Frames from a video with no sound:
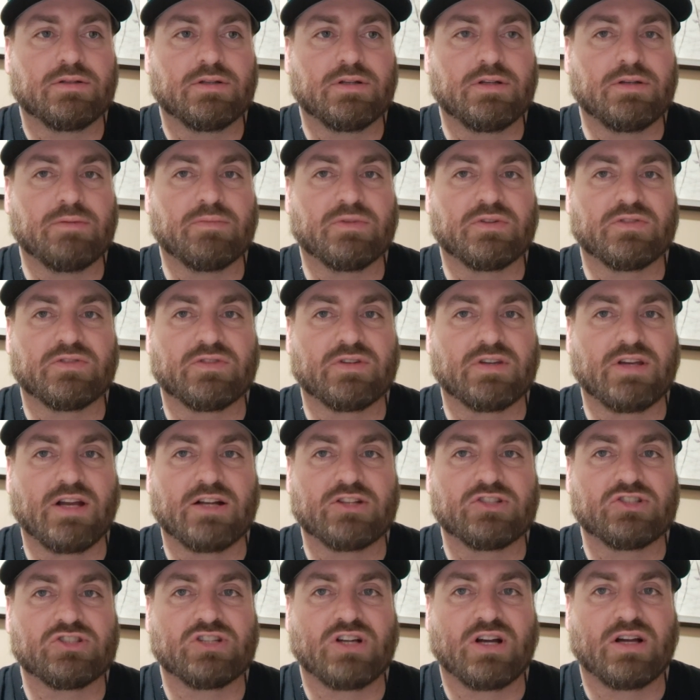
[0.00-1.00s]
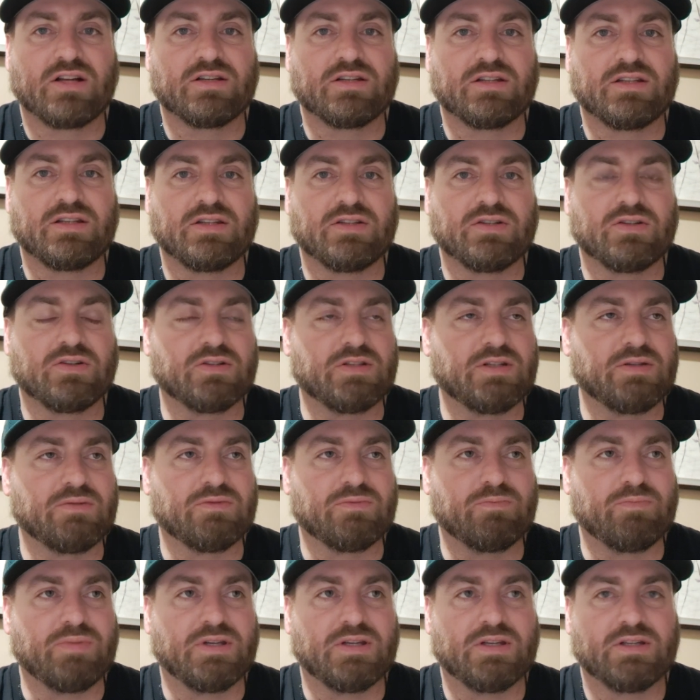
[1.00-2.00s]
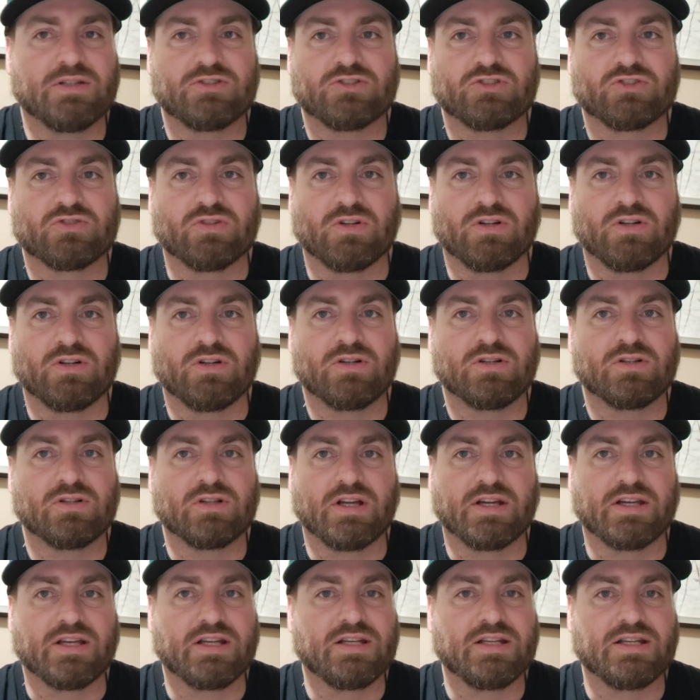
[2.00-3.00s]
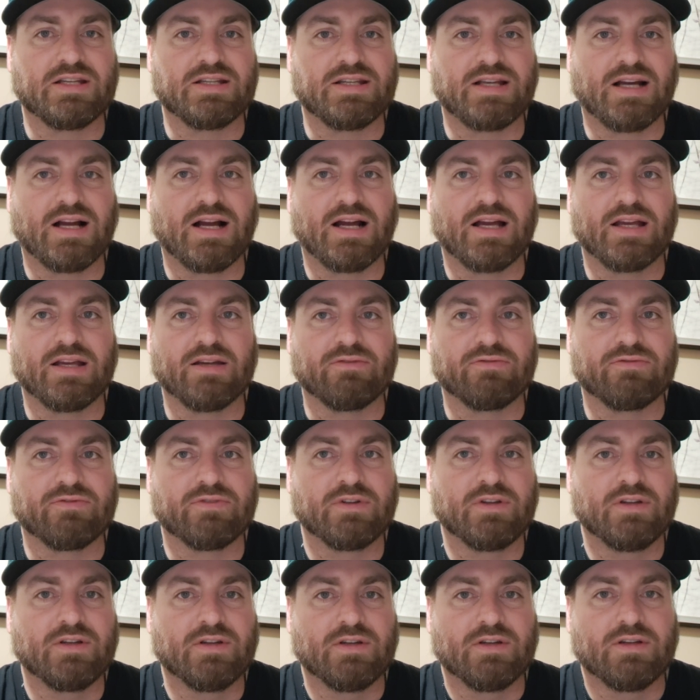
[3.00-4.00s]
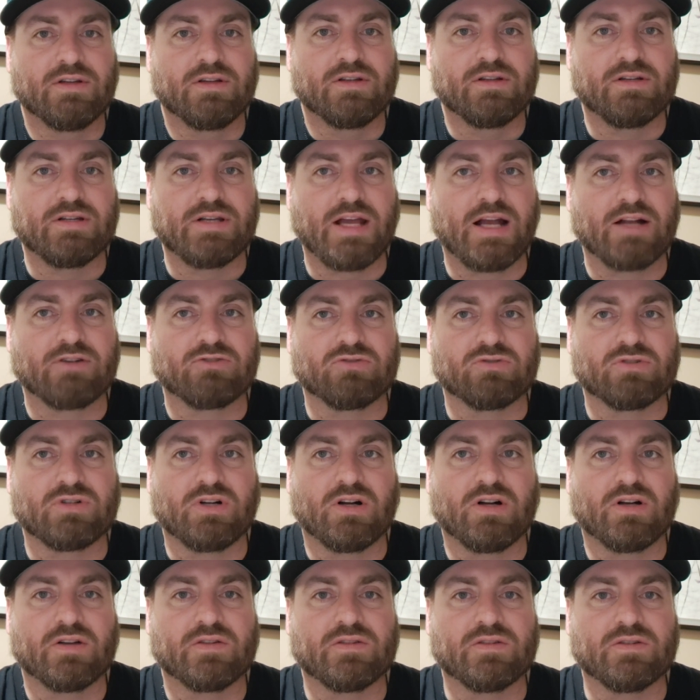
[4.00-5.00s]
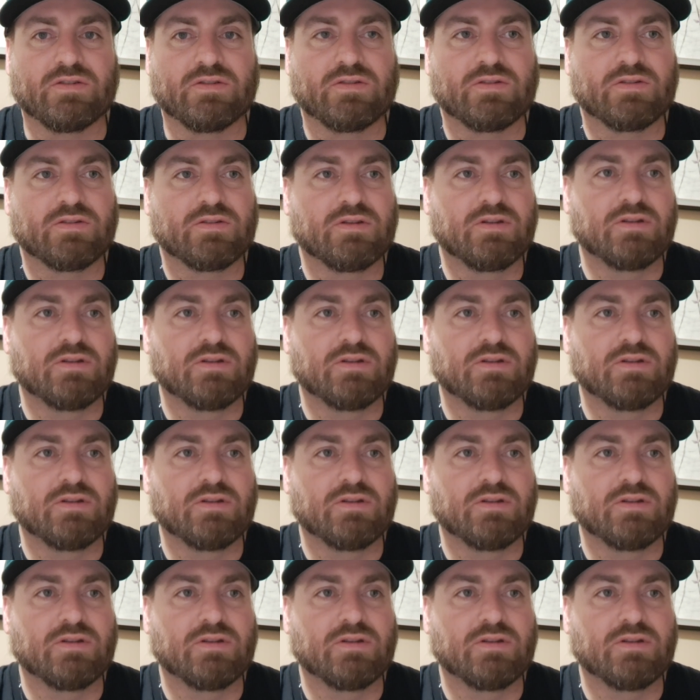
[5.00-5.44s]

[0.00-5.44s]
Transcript: He must have got shot and killed. He was big, strong, like he didn't die of natural causes.